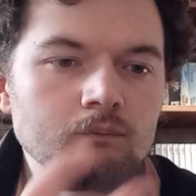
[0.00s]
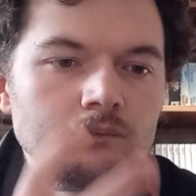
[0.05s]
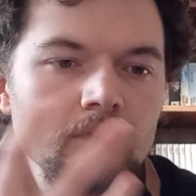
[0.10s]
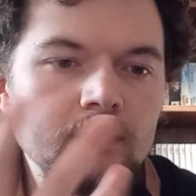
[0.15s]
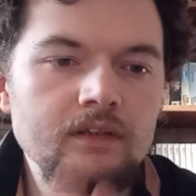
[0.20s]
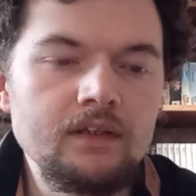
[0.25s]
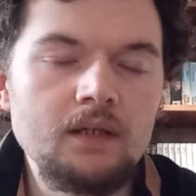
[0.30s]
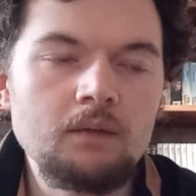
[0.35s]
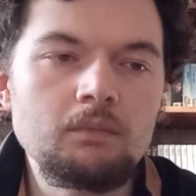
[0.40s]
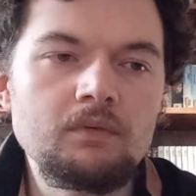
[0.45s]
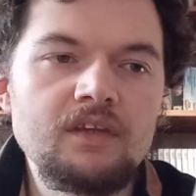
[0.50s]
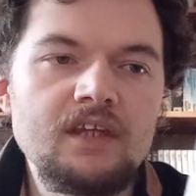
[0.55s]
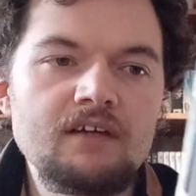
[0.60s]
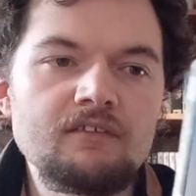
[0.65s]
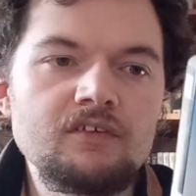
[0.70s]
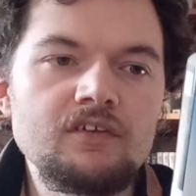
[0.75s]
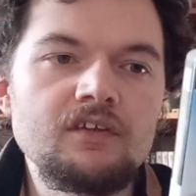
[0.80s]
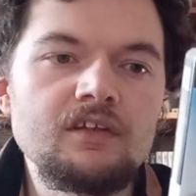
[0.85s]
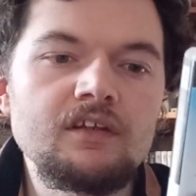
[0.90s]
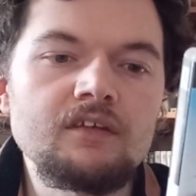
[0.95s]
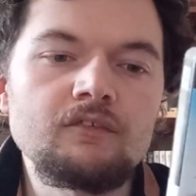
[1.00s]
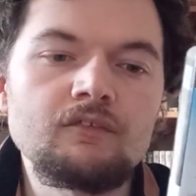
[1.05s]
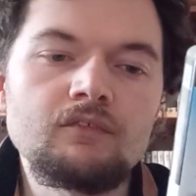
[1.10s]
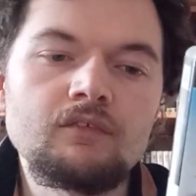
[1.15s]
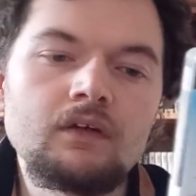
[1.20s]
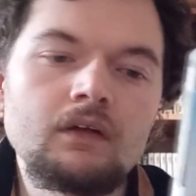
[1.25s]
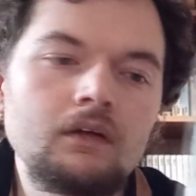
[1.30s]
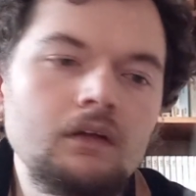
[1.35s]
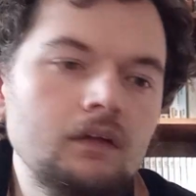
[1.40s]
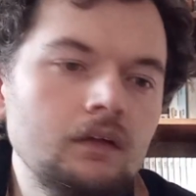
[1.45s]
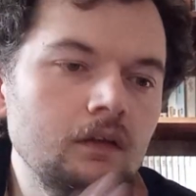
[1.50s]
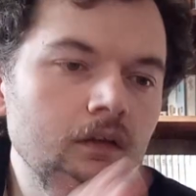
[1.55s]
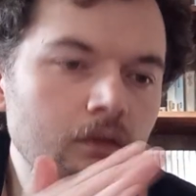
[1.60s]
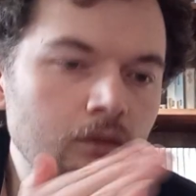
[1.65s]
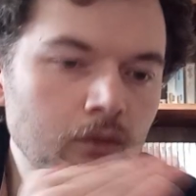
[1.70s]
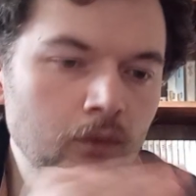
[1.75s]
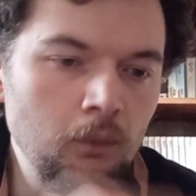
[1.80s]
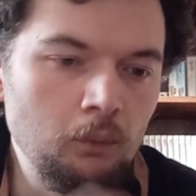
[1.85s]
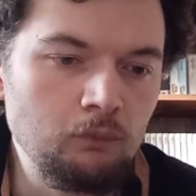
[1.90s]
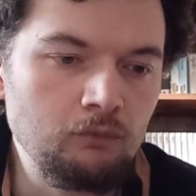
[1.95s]
in-depth narrative,
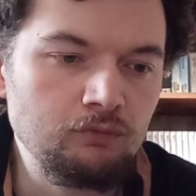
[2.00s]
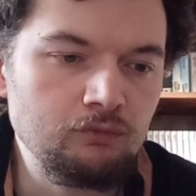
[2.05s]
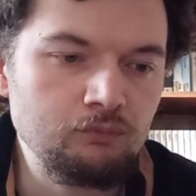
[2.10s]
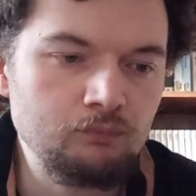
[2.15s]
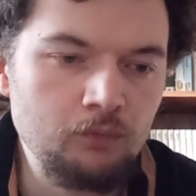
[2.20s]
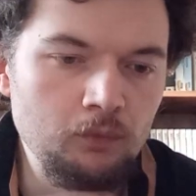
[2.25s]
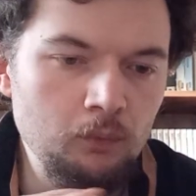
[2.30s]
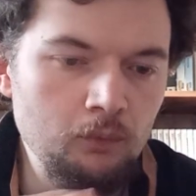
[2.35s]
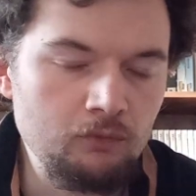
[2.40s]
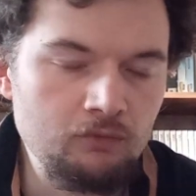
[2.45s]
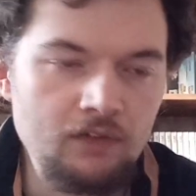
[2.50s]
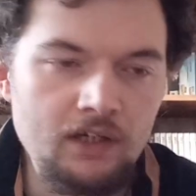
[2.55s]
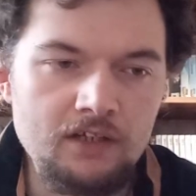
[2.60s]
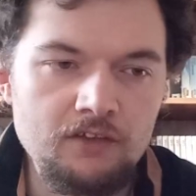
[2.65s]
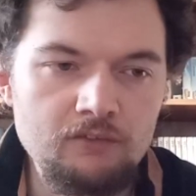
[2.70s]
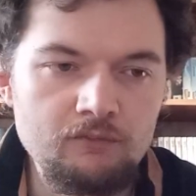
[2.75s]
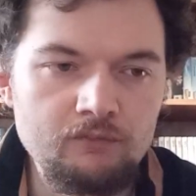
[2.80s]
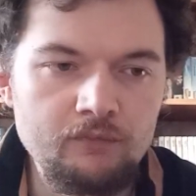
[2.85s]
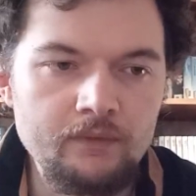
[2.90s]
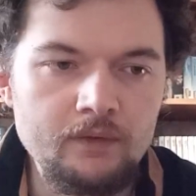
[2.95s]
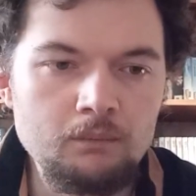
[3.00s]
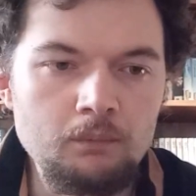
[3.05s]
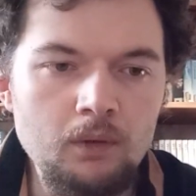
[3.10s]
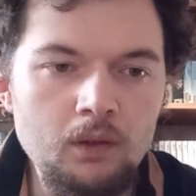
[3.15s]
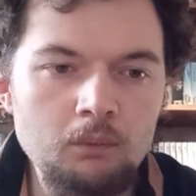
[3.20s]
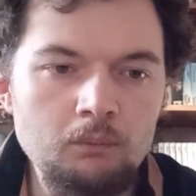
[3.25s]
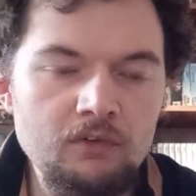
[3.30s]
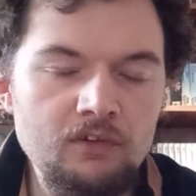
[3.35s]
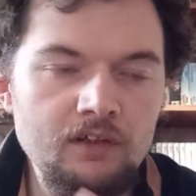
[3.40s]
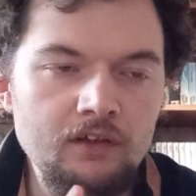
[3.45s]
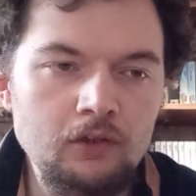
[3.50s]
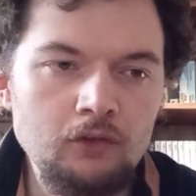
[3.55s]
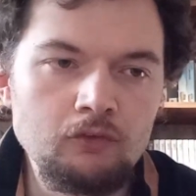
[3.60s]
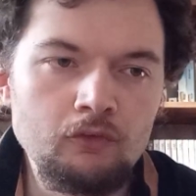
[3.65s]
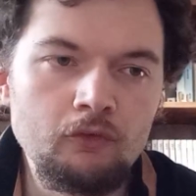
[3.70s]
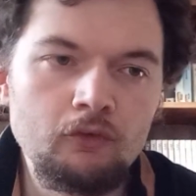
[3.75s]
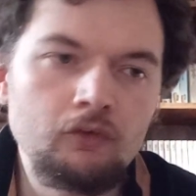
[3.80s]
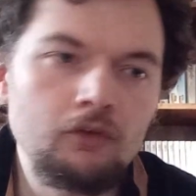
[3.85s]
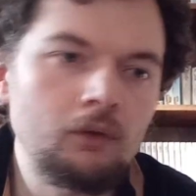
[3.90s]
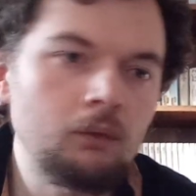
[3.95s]
going sort of rising from the bottom as like a
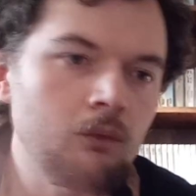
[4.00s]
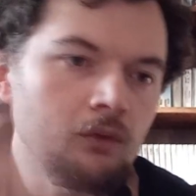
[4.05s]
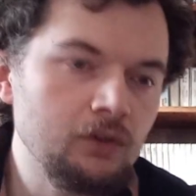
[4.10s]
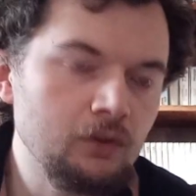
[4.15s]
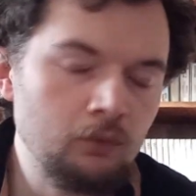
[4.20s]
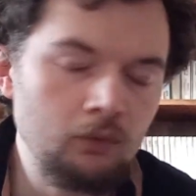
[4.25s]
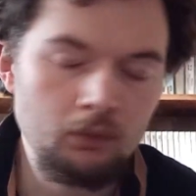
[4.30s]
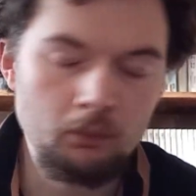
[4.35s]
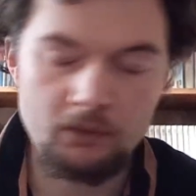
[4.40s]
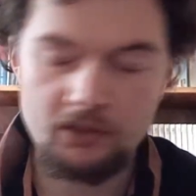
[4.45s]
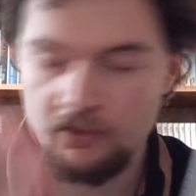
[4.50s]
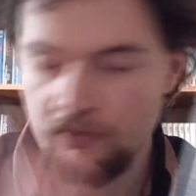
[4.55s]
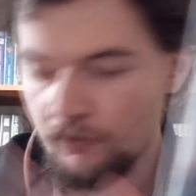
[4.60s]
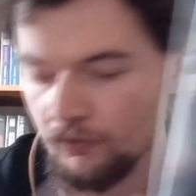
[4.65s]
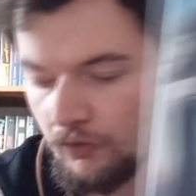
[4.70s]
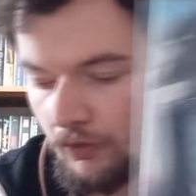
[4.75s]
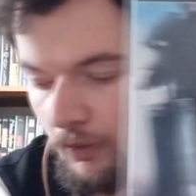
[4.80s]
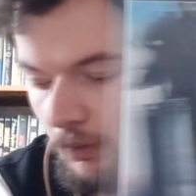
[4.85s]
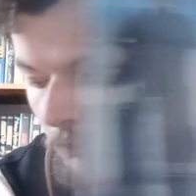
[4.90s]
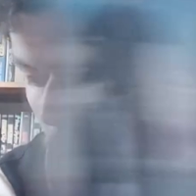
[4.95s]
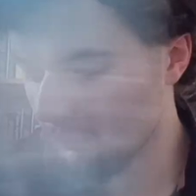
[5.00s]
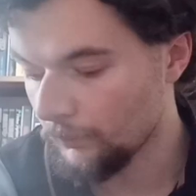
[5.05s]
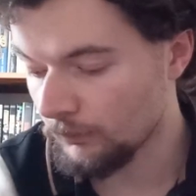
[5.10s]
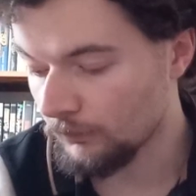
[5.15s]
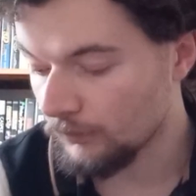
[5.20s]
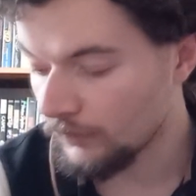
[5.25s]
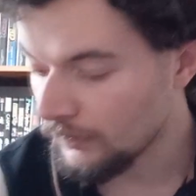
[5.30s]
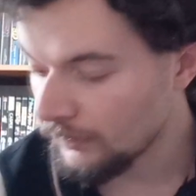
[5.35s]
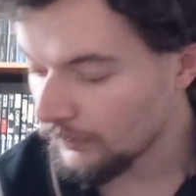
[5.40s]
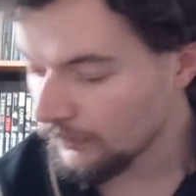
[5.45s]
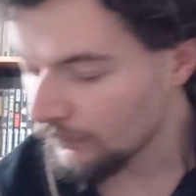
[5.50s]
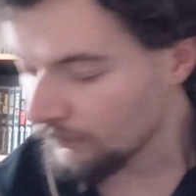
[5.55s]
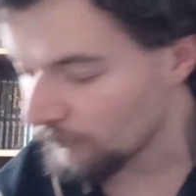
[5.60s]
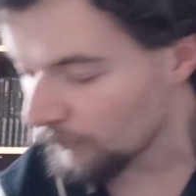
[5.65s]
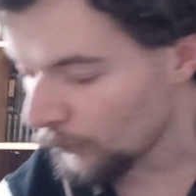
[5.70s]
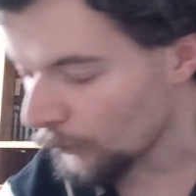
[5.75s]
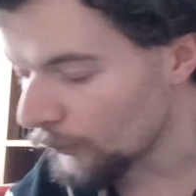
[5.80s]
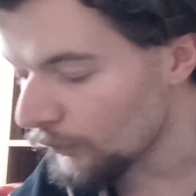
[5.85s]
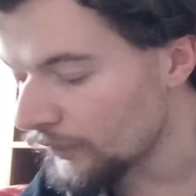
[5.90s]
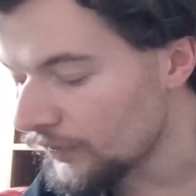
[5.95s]
grunt soldier all the way to the top, and
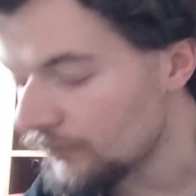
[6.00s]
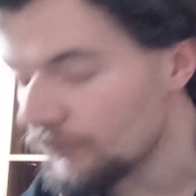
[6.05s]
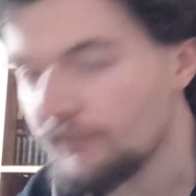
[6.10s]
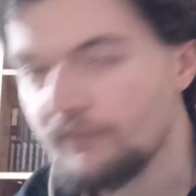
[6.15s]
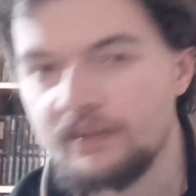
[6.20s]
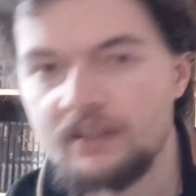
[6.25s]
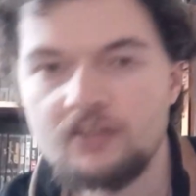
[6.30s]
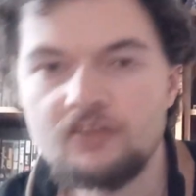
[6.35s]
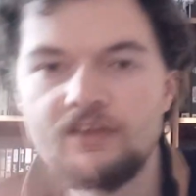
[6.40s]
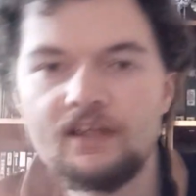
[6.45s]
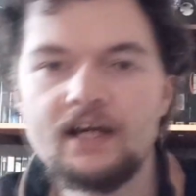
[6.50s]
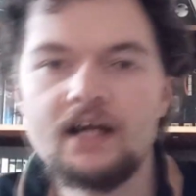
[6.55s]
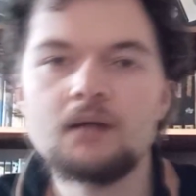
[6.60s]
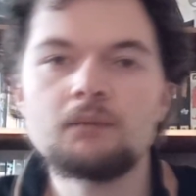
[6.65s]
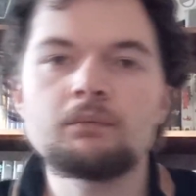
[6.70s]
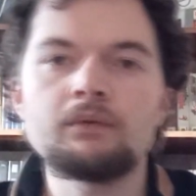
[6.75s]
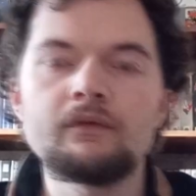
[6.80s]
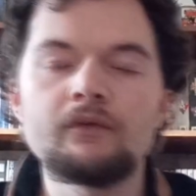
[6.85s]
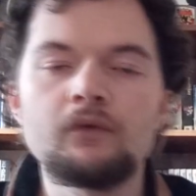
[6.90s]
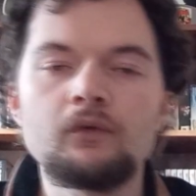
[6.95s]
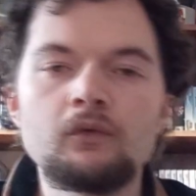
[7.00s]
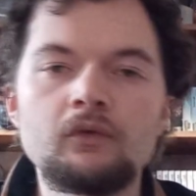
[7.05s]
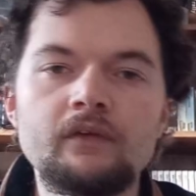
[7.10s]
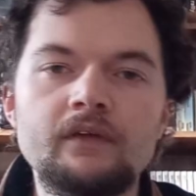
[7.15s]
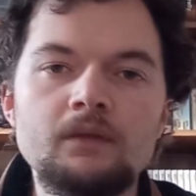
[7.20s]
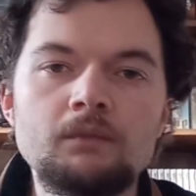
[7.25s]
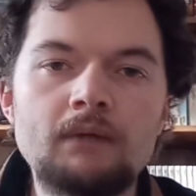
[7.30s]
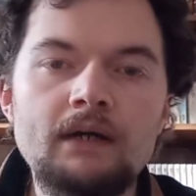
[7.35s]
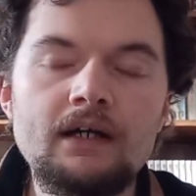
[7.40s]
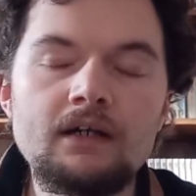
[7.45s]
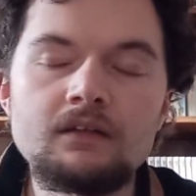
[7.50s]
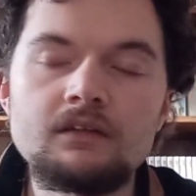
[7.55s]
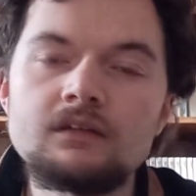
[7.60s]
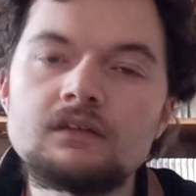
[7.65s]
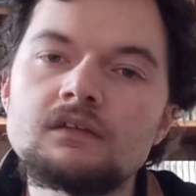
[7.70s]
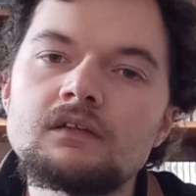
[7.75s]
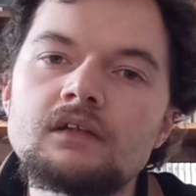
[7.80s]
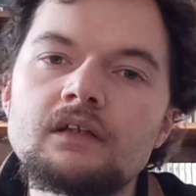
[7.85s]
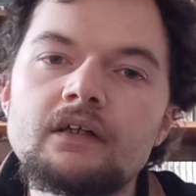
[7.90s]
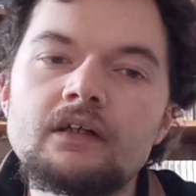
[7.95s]
all the different things that happen, the good and the bad,
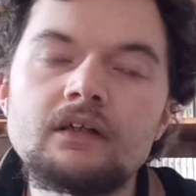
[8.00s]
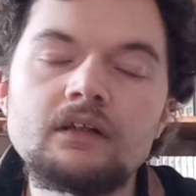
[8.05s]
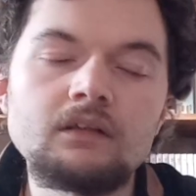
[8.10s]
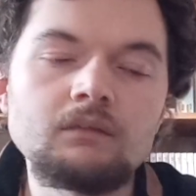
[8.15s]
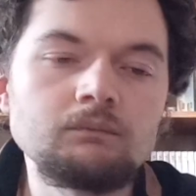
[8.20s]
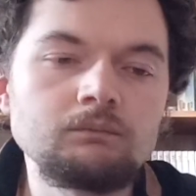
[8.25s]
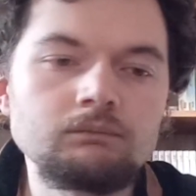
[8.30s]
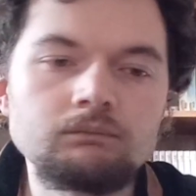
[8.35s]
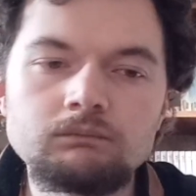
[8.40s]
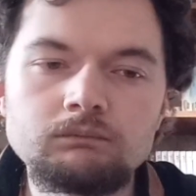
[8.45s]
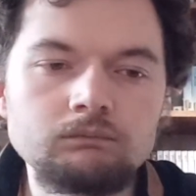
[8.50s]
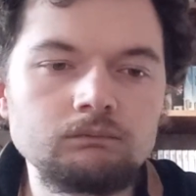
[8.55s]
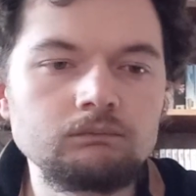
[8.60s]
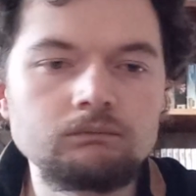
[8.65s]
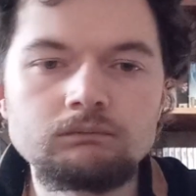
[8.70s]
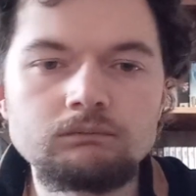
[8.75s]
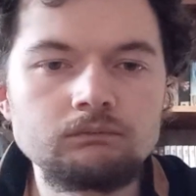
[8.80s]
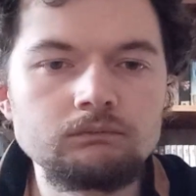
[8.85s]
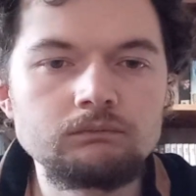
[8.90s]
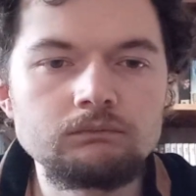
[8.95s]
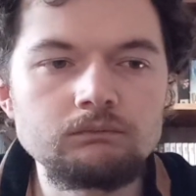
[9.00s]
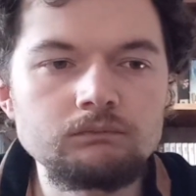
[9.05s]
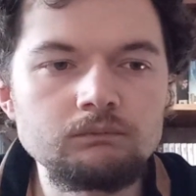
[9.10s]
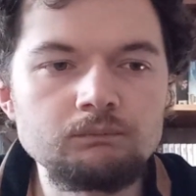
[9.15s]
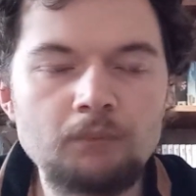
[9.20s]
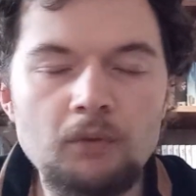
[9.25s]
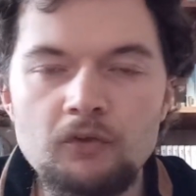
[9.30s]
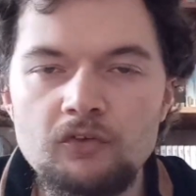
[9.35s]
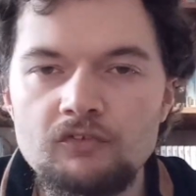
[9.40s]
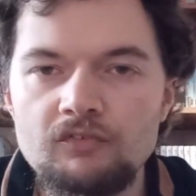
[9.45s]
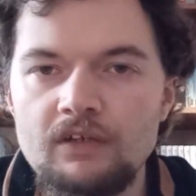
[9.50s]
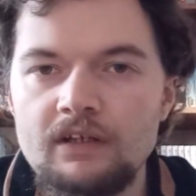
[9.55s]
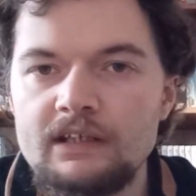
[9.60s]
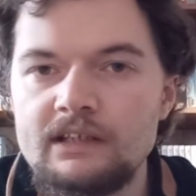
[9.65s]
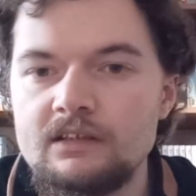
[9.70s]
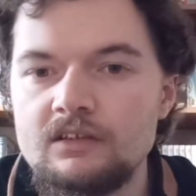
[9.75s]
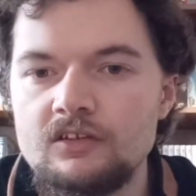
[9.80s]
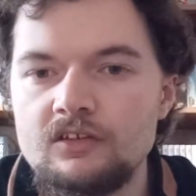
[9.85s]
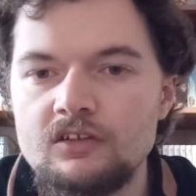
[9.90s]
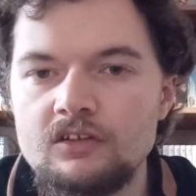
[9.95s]
boss
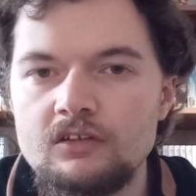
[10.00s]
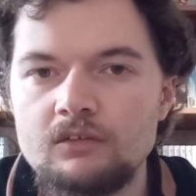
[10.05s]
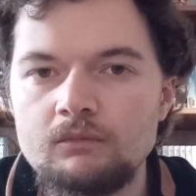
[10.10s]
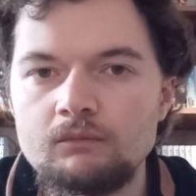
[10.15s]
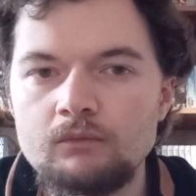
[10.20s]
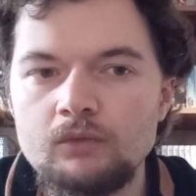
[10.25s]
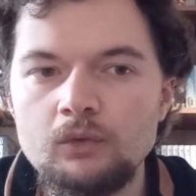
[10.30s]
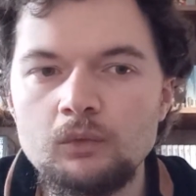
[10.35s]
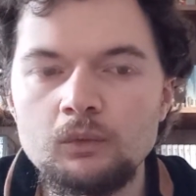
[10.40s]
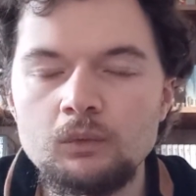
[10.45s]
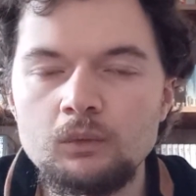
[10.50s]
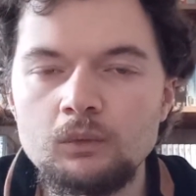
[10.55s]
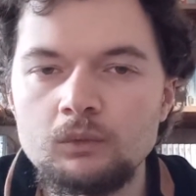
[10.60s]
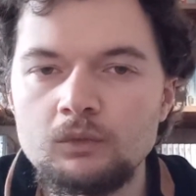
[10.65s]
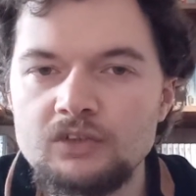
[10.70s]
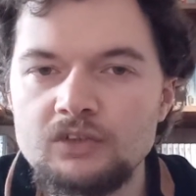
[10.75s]
fights, cool